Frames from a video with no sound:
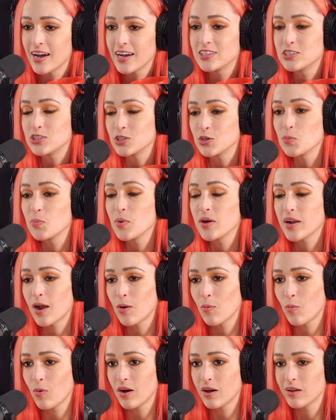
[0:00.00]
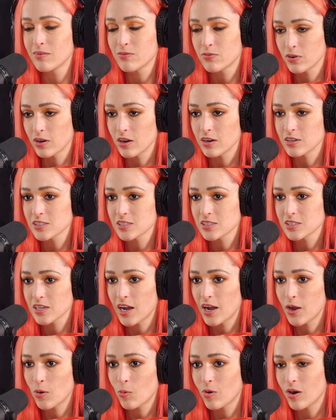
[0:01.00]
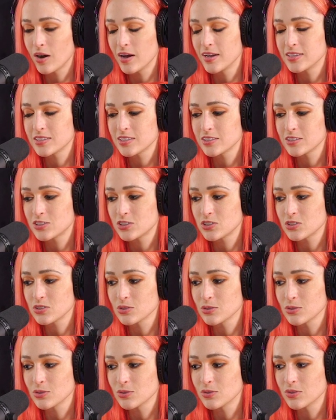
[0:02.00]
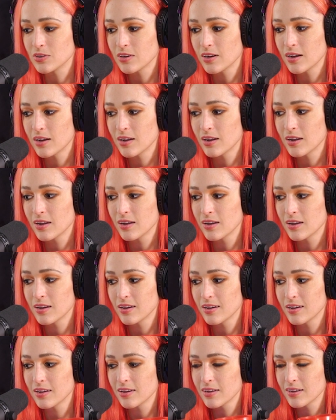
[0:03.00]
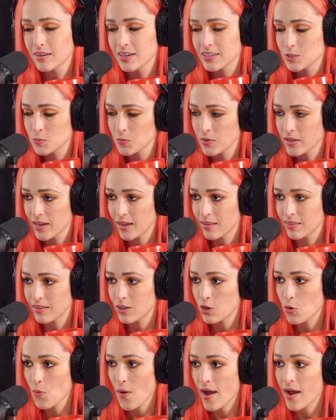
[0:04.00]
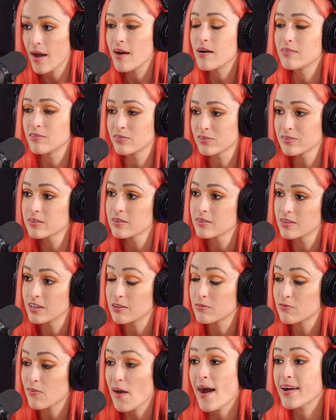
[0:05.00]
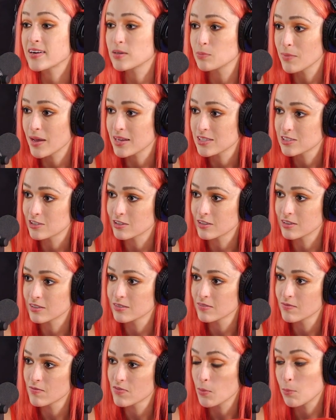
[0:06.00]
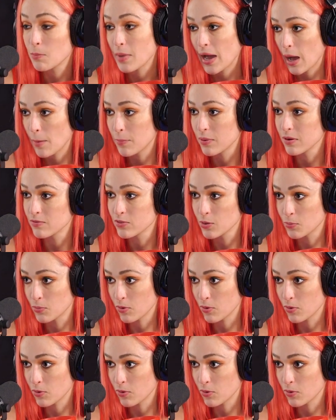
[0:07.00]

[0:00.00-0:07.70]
I do, but I want to explain that you have, in fact, mastered the map of the